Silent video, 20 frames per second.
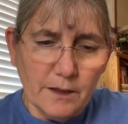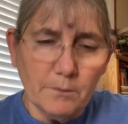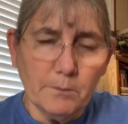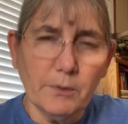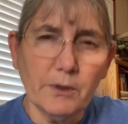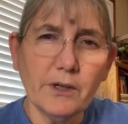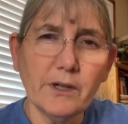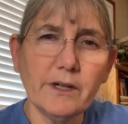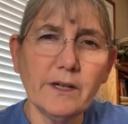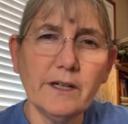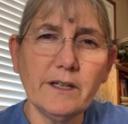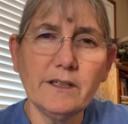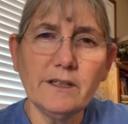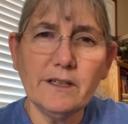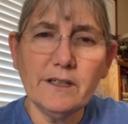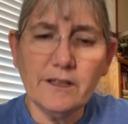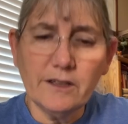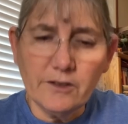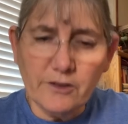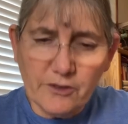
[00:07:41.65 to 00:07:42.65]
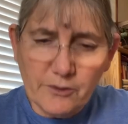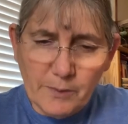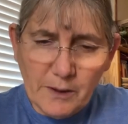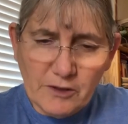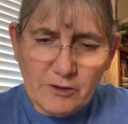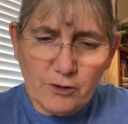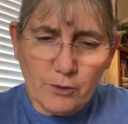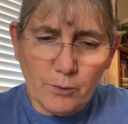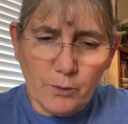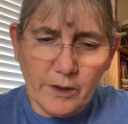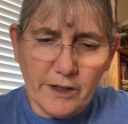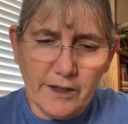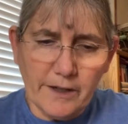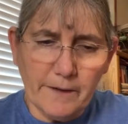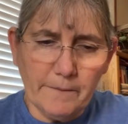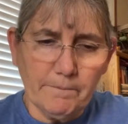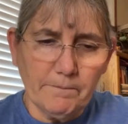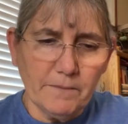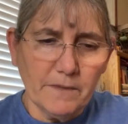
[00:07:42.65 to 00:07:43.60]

but in a special way,